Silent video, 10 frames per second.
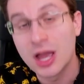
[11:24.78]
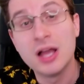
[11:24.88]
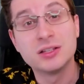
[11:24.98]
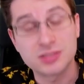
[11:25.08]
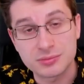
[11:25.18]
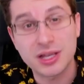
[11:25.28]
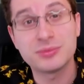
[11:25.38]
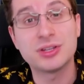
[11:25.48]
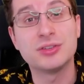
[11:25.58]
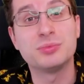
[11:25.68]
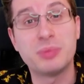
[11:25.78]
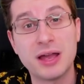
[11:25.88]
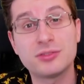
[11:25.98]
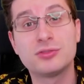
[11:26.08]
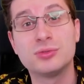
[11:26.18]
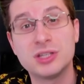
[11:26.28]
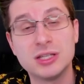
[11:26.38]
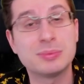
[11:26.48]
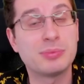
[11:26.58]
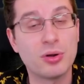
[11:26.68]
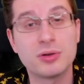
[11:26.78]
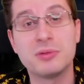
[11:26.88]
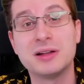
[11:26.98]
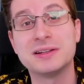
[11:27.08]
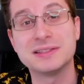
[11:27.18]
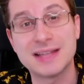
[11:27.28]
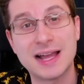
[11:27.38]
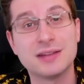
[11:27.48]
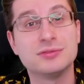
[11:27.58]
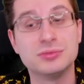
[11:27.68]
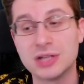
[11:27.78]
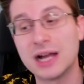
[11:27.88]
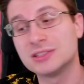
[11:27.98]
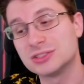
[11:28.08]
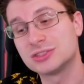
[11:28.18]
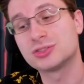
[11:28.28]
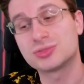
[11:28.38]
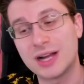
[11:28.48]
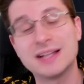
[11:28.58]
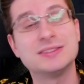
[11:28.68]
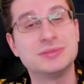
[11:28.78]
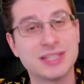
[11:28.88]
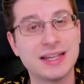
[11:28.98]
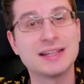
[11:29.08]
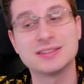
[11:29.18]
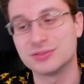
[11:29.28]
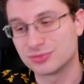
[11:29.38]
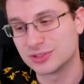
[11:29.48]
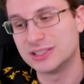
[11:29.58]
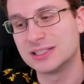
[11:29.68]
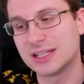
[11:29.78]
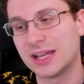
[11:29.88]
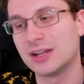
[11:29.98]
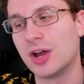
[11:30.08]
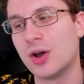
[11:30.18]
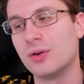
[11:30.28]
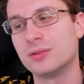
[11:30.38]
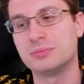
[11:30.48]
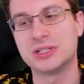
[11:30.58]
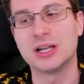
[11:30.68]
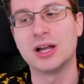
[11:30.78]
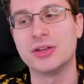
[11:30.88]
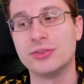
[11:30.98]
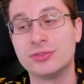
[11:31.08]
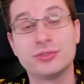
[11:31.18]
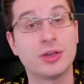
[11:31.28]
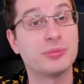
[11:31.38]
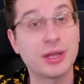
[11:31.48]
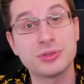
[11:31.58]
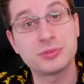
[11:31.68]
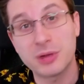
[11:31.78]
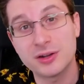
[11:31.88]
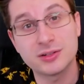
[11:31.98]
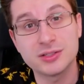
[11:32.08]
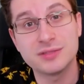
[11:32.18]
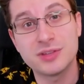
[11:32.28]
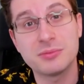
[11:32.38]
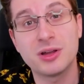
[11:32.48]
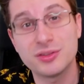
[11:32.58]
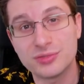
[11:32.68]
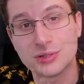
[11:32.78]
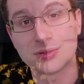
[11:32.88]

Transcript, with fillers: Sometimes it is best to keep Pokemon alive. Do not just try to take the free KO, because sometimes it's better to leave them on the field.